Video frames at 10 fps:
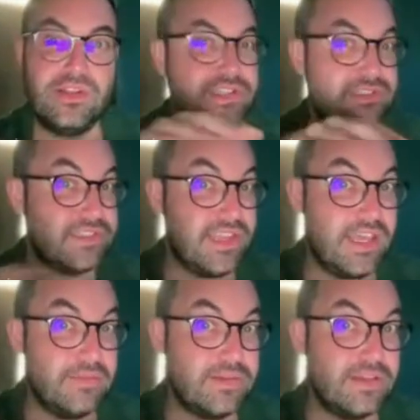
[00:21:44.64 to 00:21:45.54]
is the
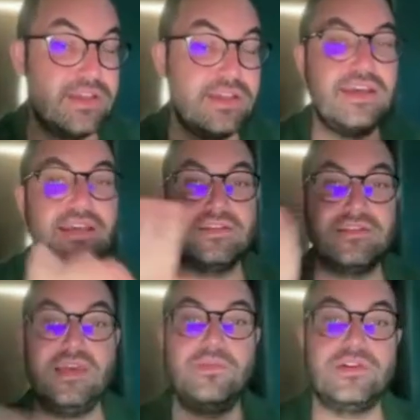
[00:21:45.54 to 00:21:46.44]
same and the
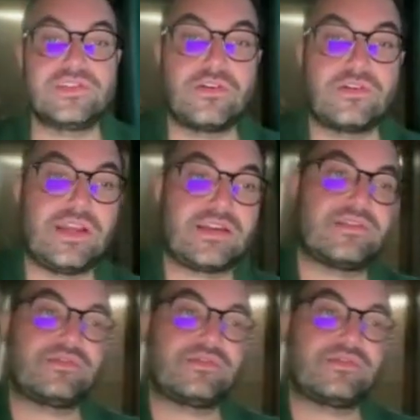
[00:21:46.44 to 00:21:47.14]
table is correct.